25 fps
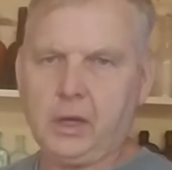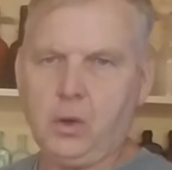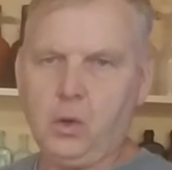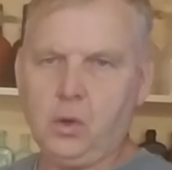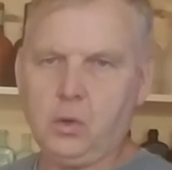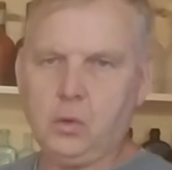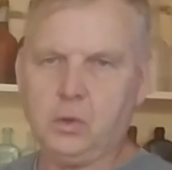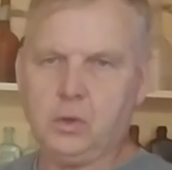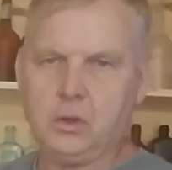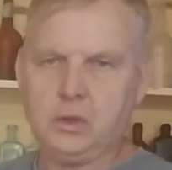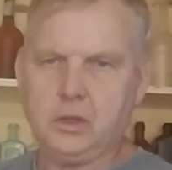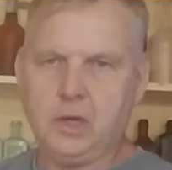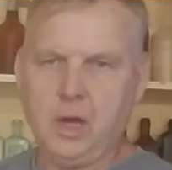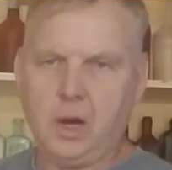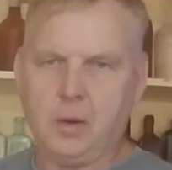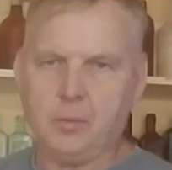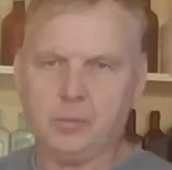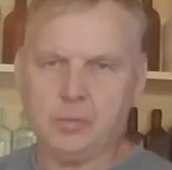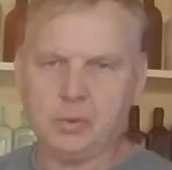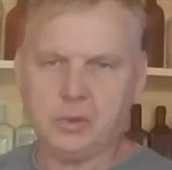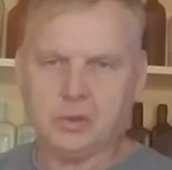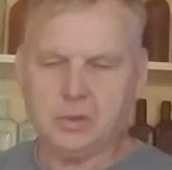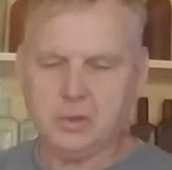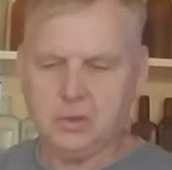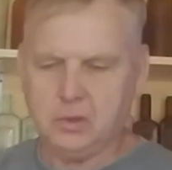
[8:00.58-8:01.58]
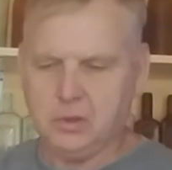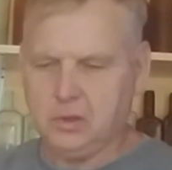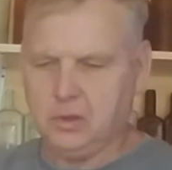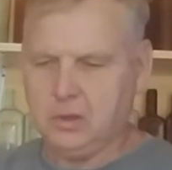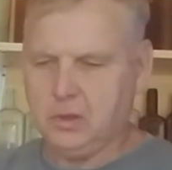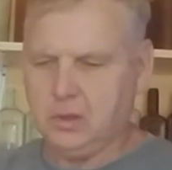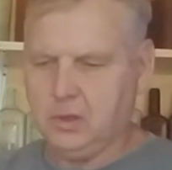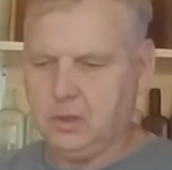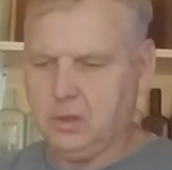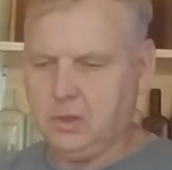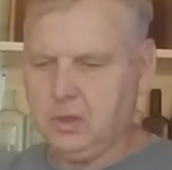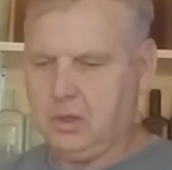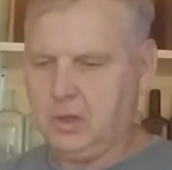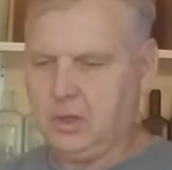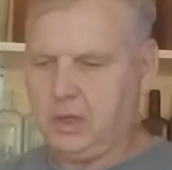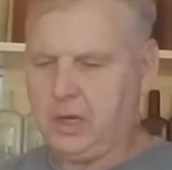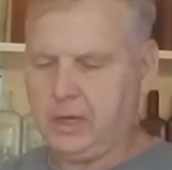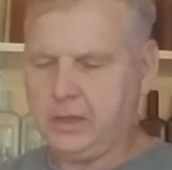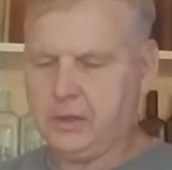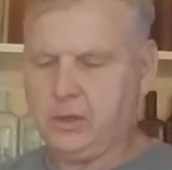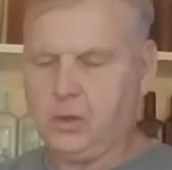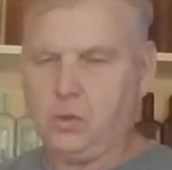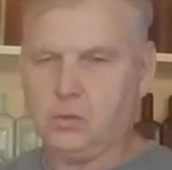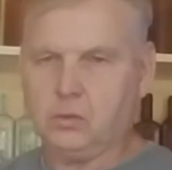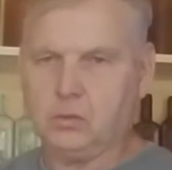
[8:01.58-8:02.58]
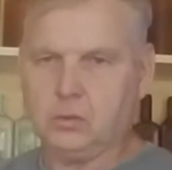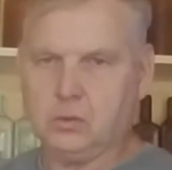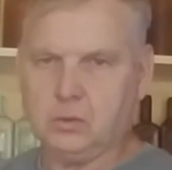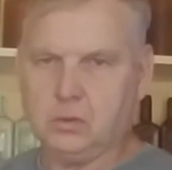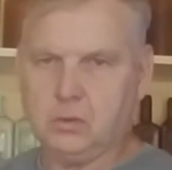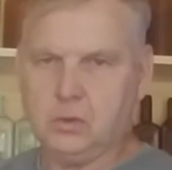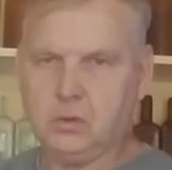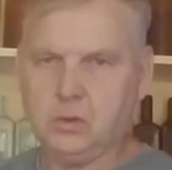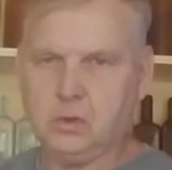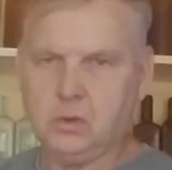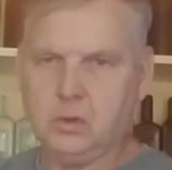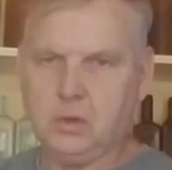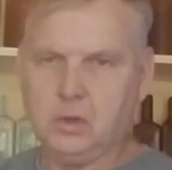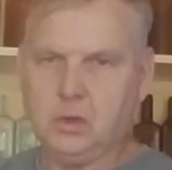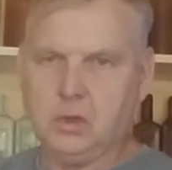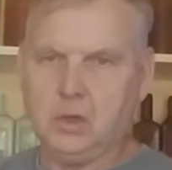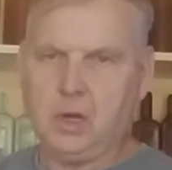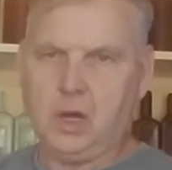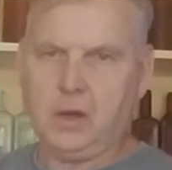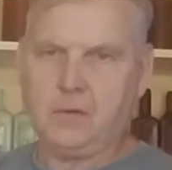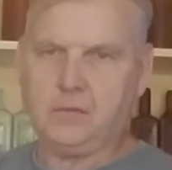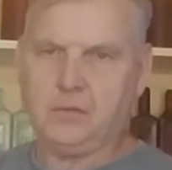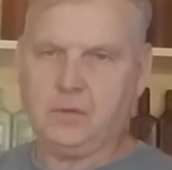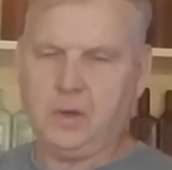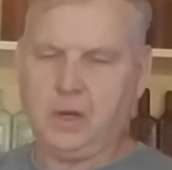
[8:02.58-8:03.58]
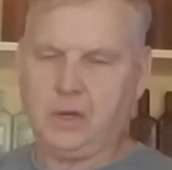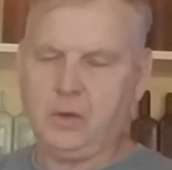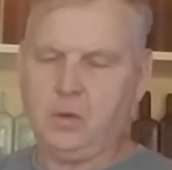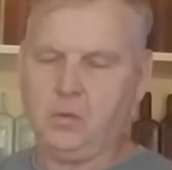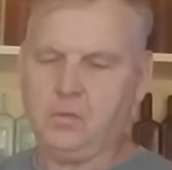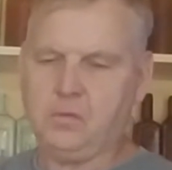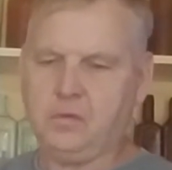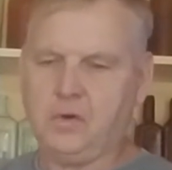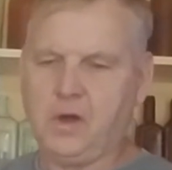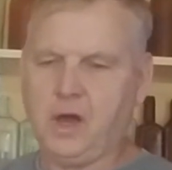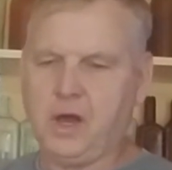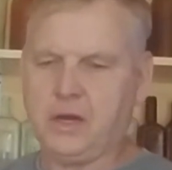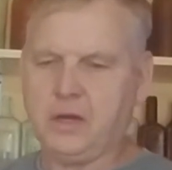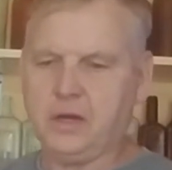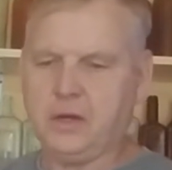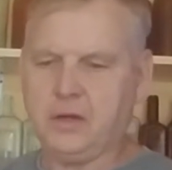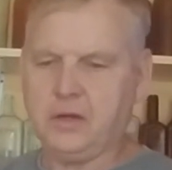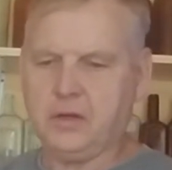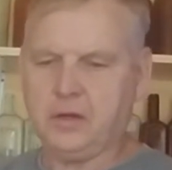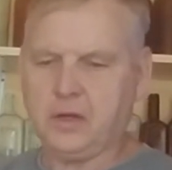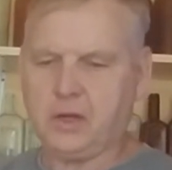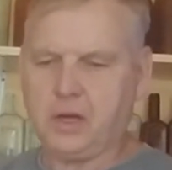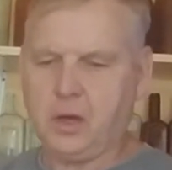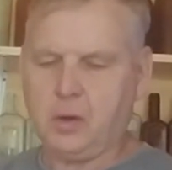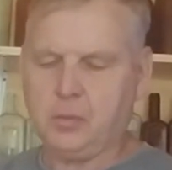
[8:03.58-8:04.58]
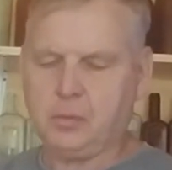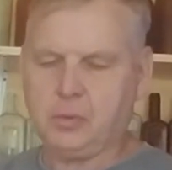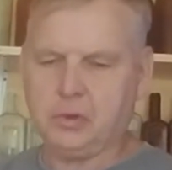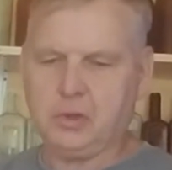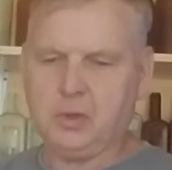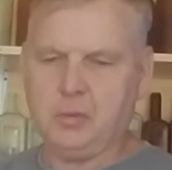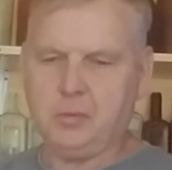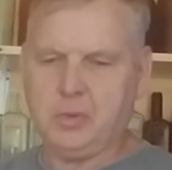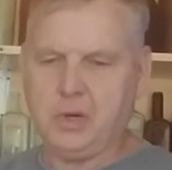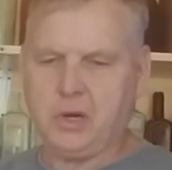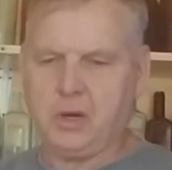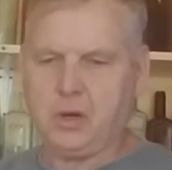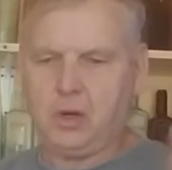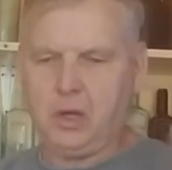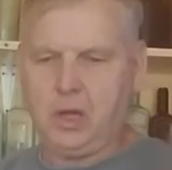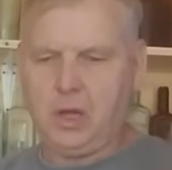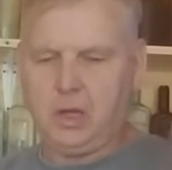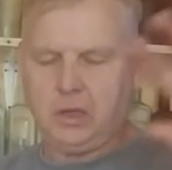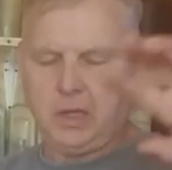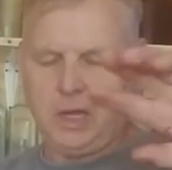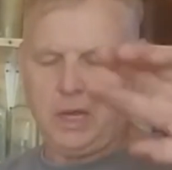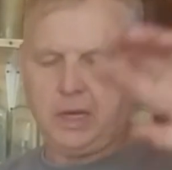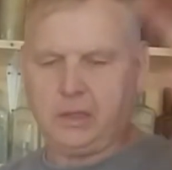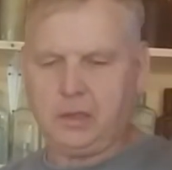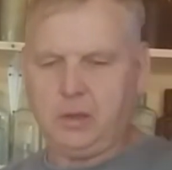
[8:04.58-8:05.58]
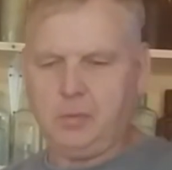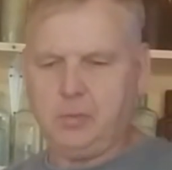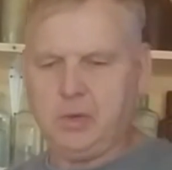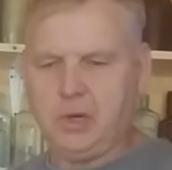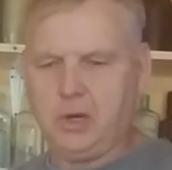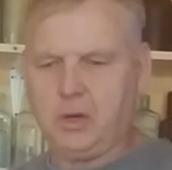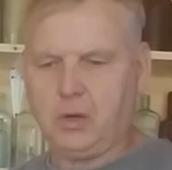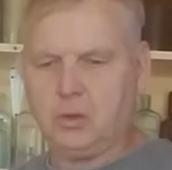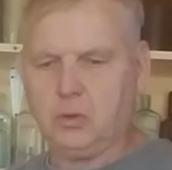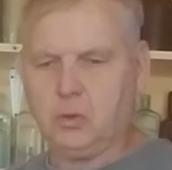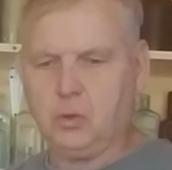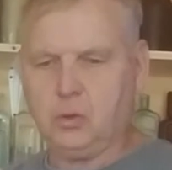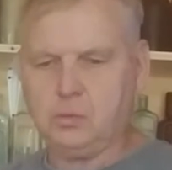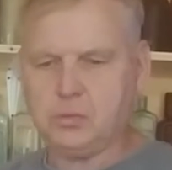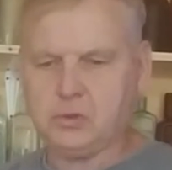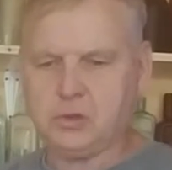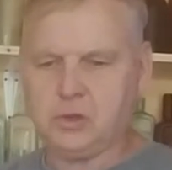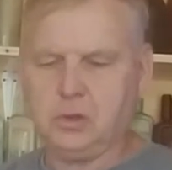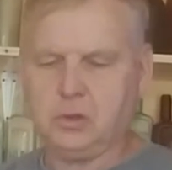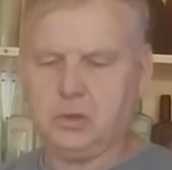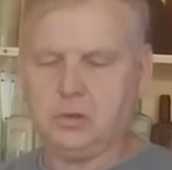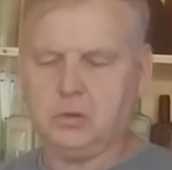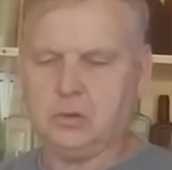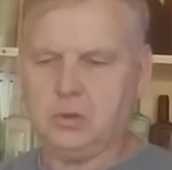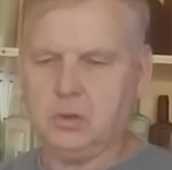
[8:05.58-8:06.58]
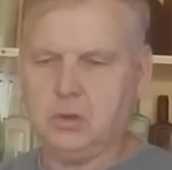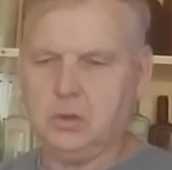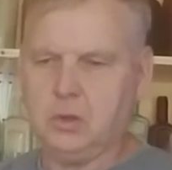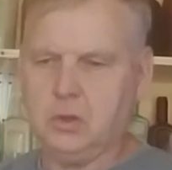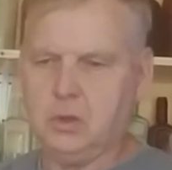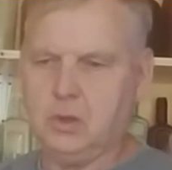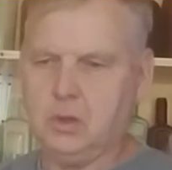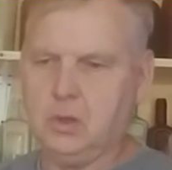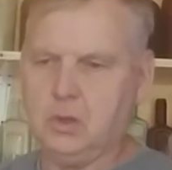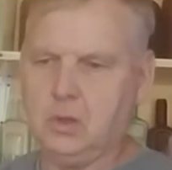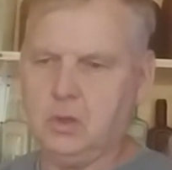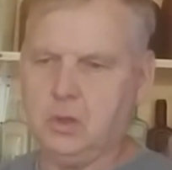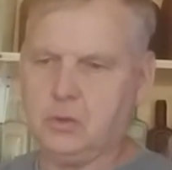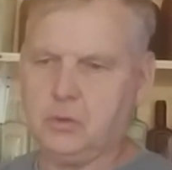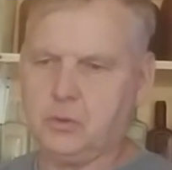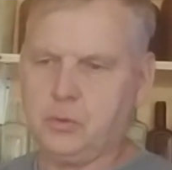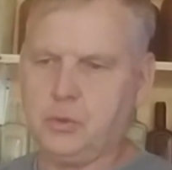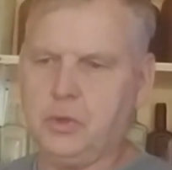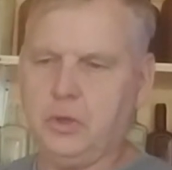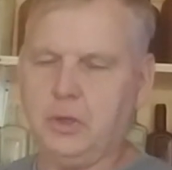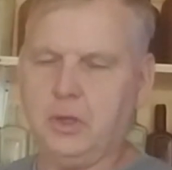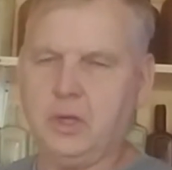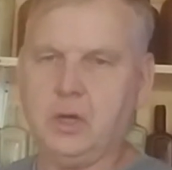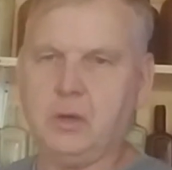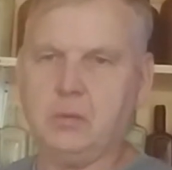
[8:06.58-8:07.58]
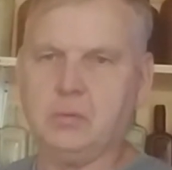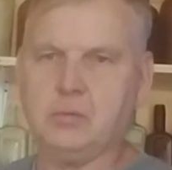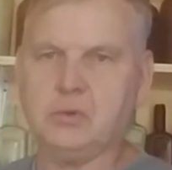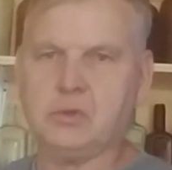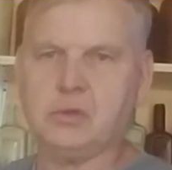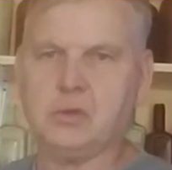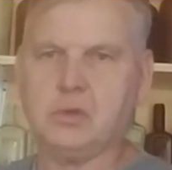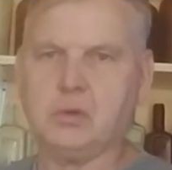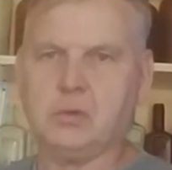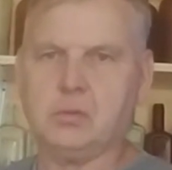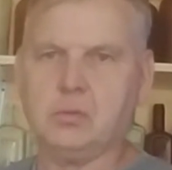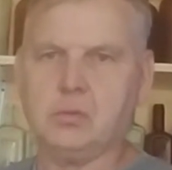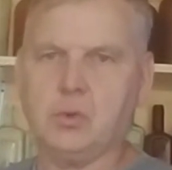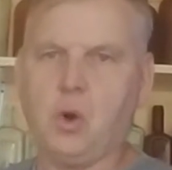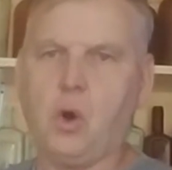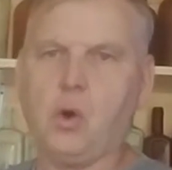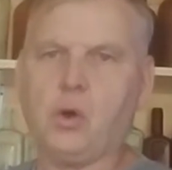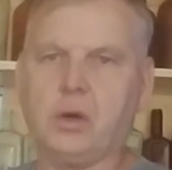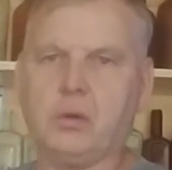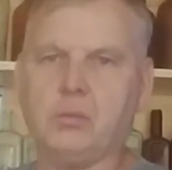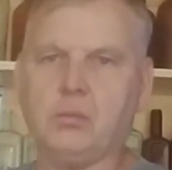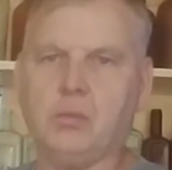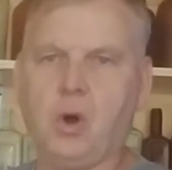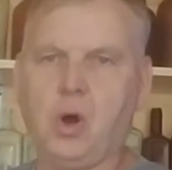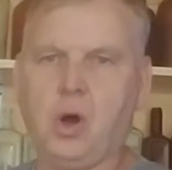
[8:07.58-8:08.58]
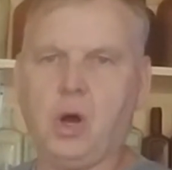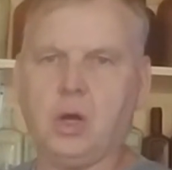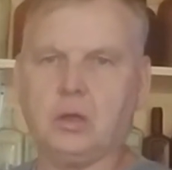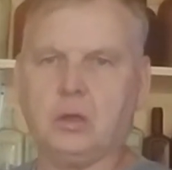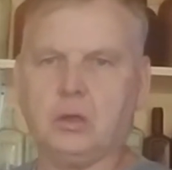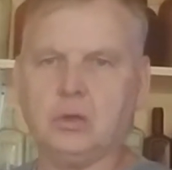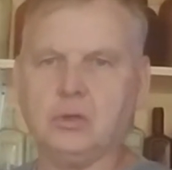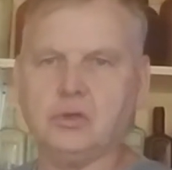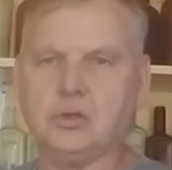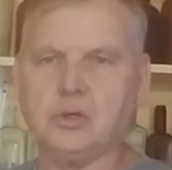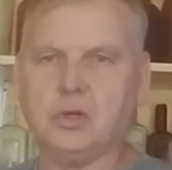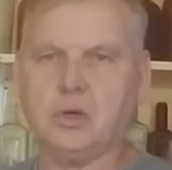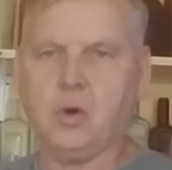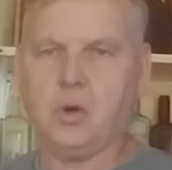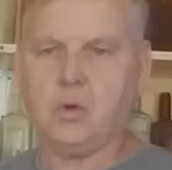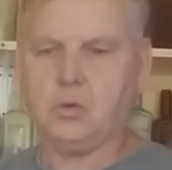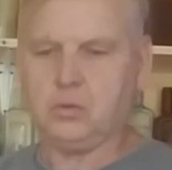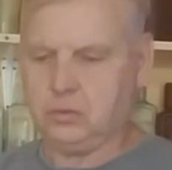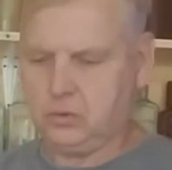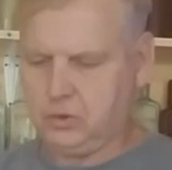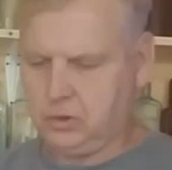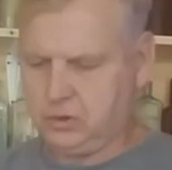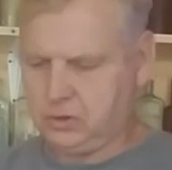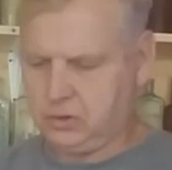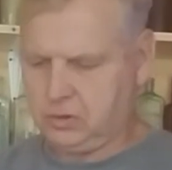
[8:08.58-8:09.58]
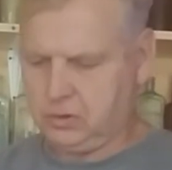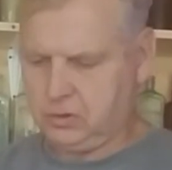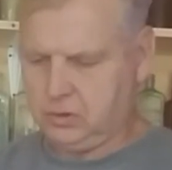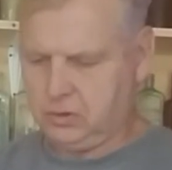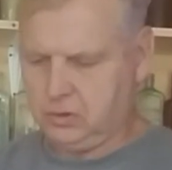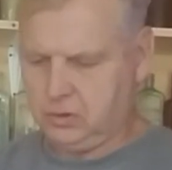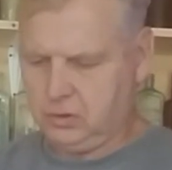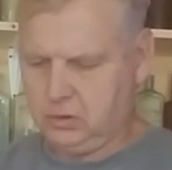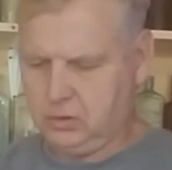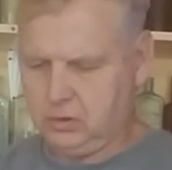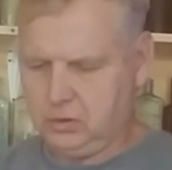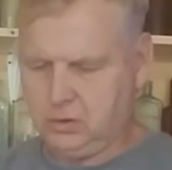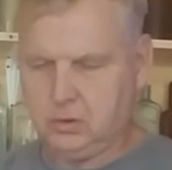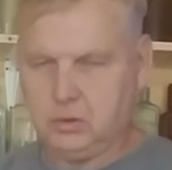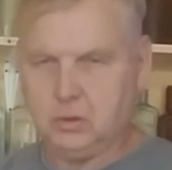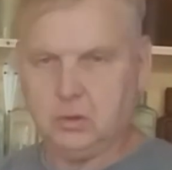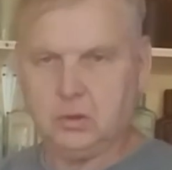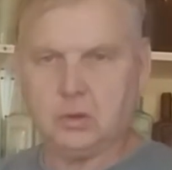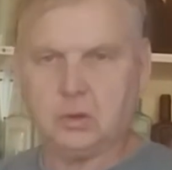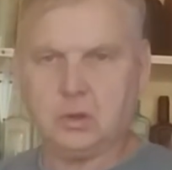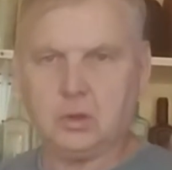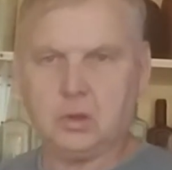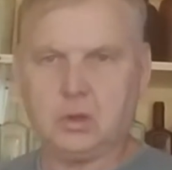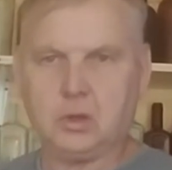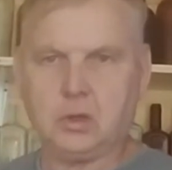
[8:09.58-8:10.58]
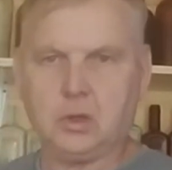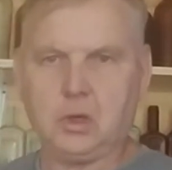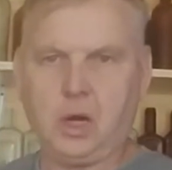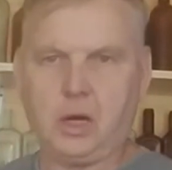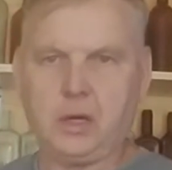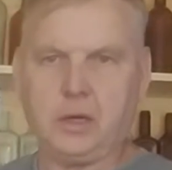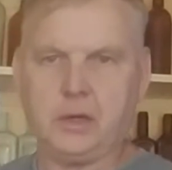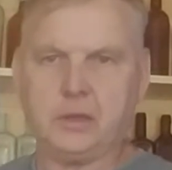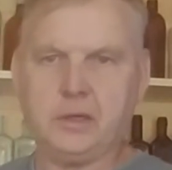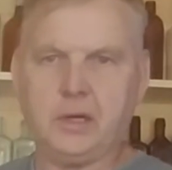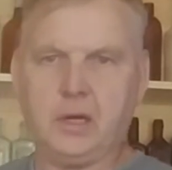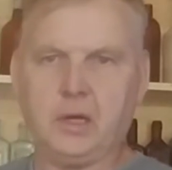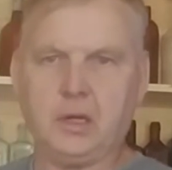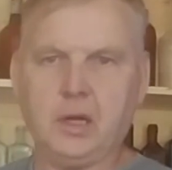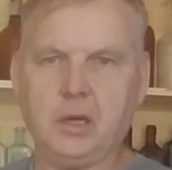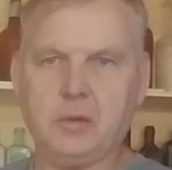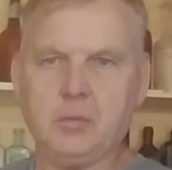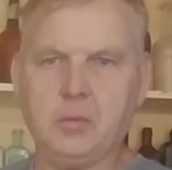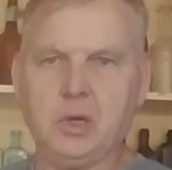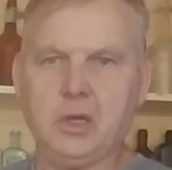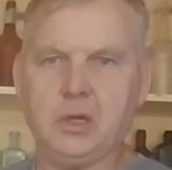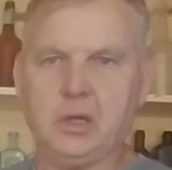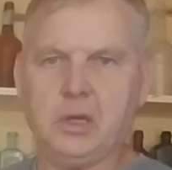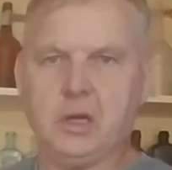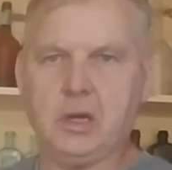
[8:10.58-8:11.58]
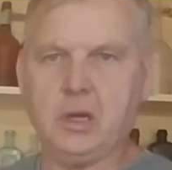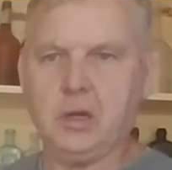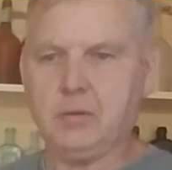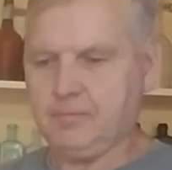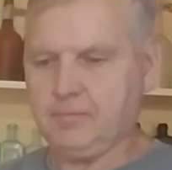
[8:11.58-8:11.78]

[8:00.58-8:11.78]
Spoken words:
to a dump, and if I don't find anything, I'll hang the barrel hoops on tree limbs or broken bottles, you know, just kind of tell I've been there.